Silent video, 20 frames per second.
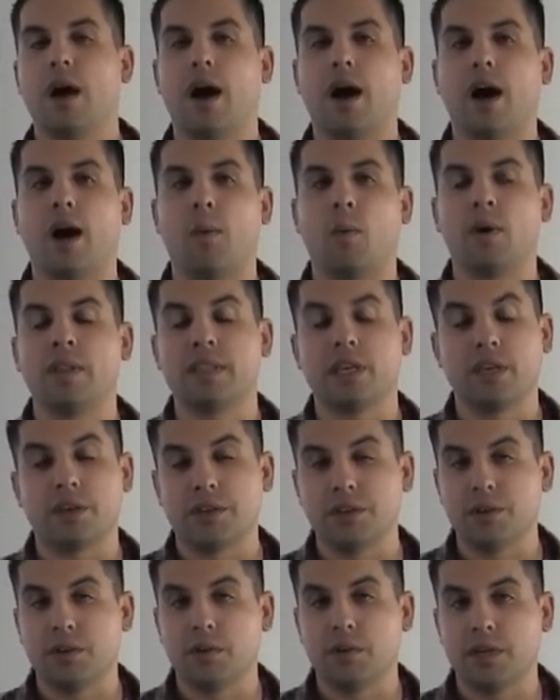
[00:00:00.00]
One thing you
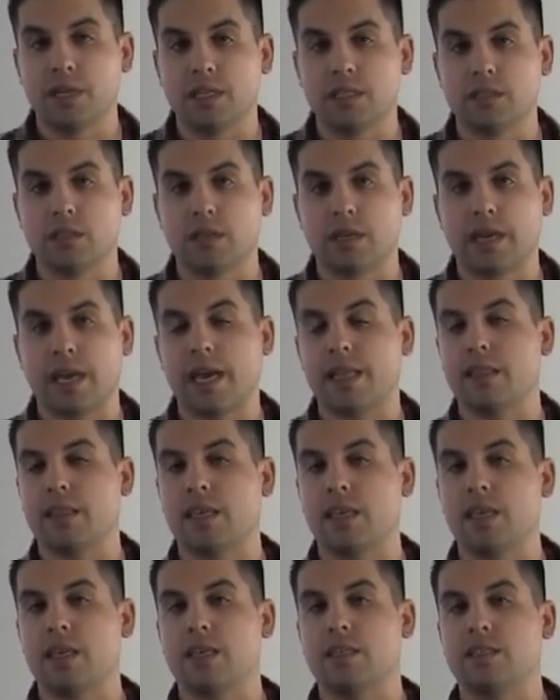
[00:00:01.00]
can do is look at
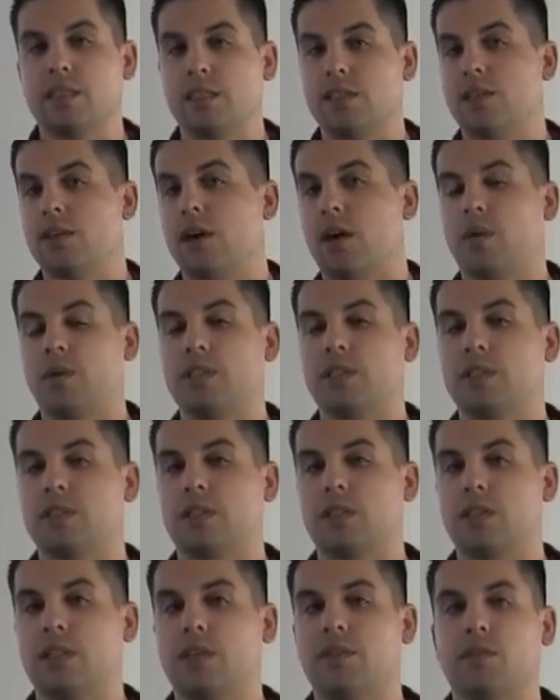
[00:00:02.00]
the CTR, which is
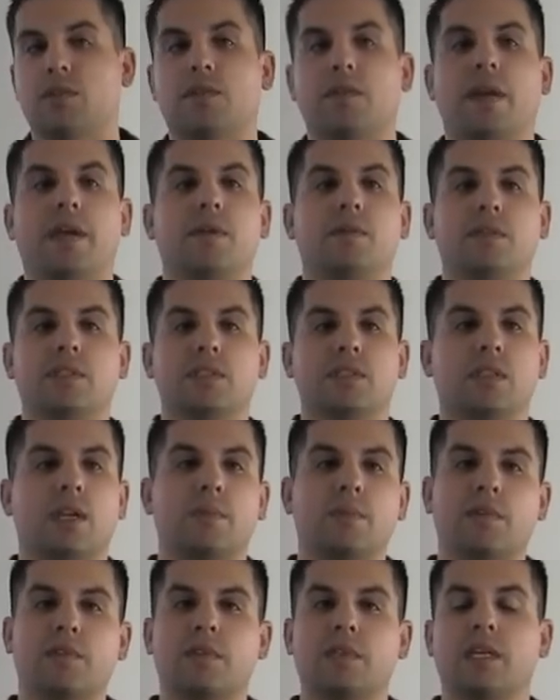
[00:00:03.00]
the click-through rate, which is the
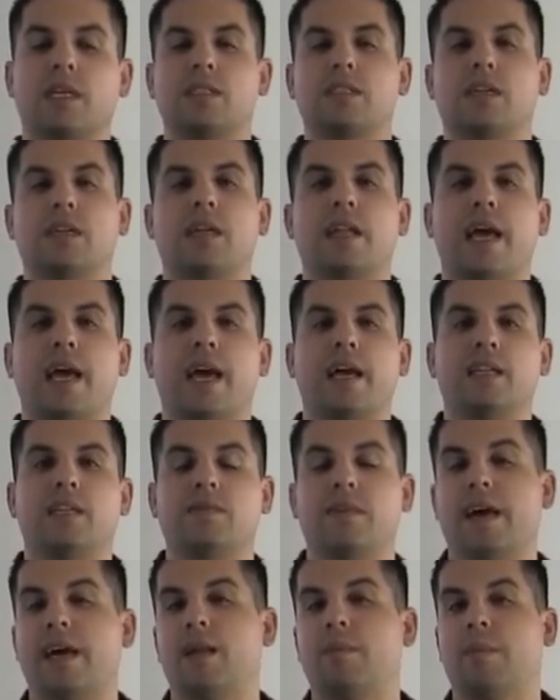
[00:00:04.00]
number of clicks on an ad
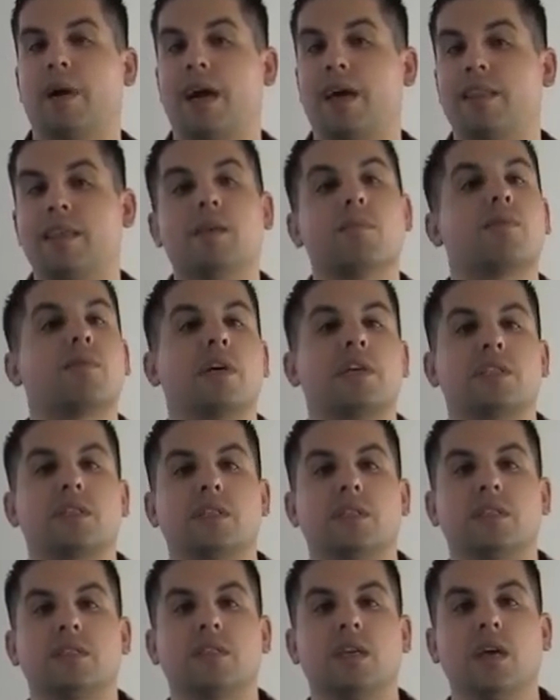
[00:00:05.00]
divided by the
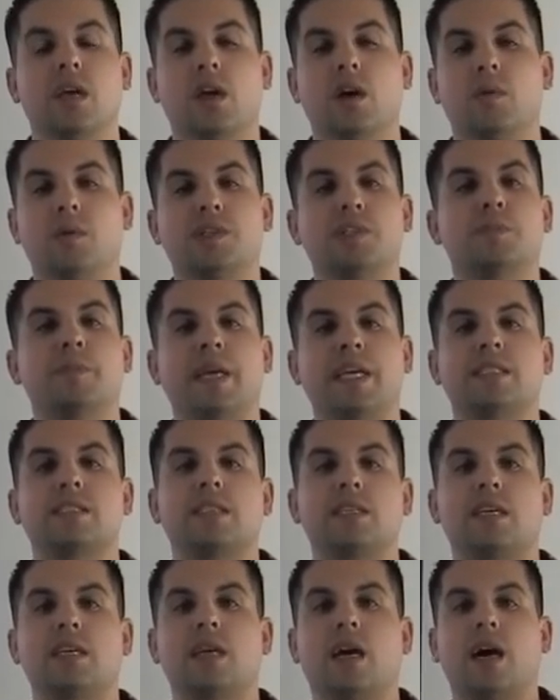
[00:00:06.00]
impressions, which is
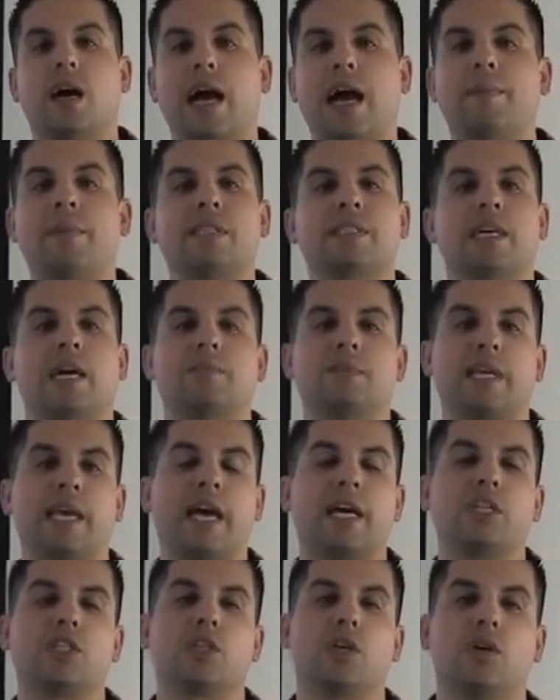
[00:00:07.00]
basically how many times the
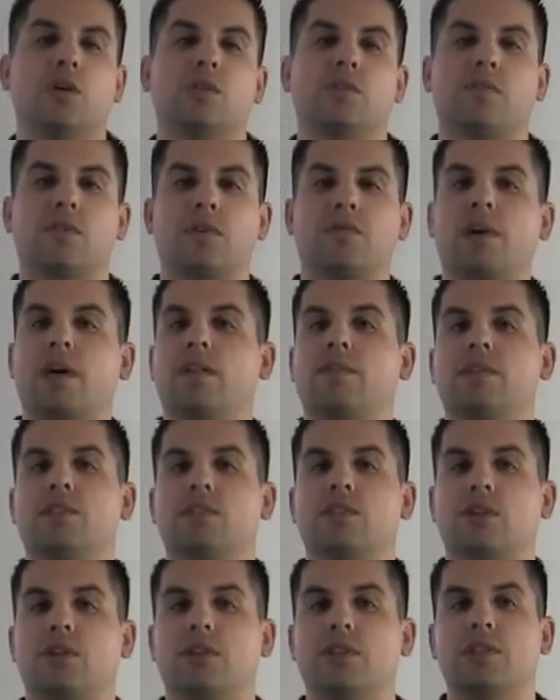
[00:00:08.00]
ad shows for a relevant
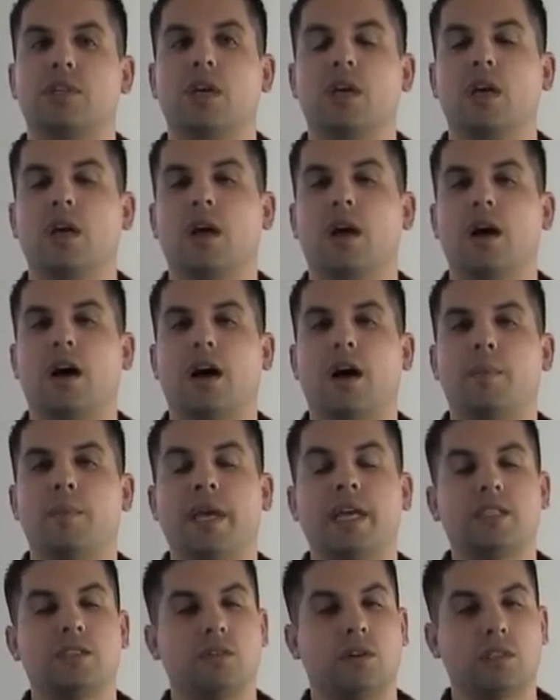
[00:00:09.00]
search.
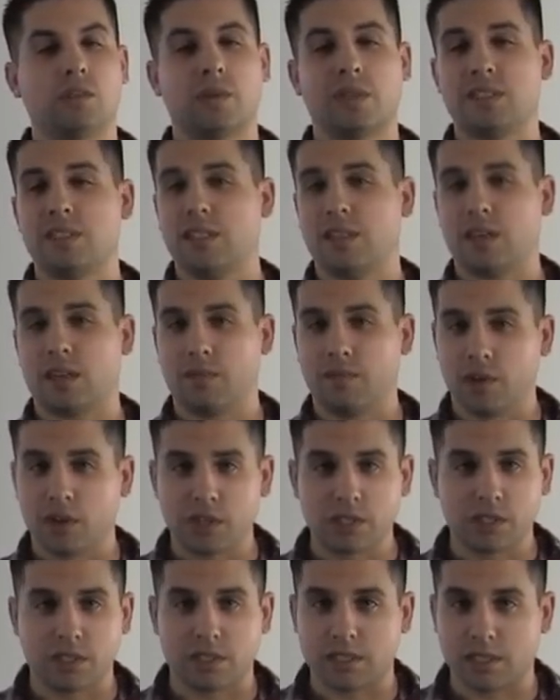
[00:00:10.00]
Next, you also want to see the
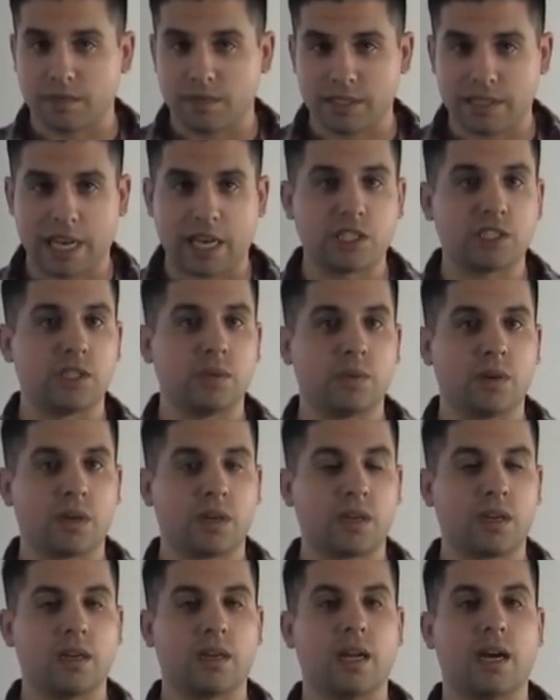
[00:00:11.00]
conversions, if it's actually
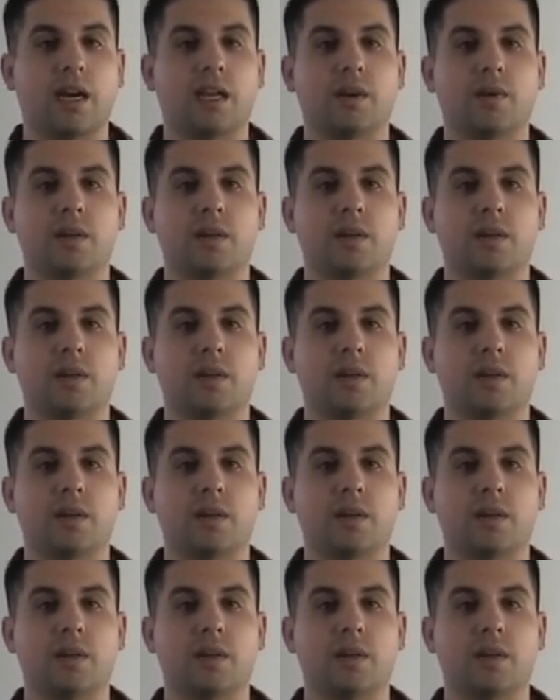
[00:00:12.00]
working or not.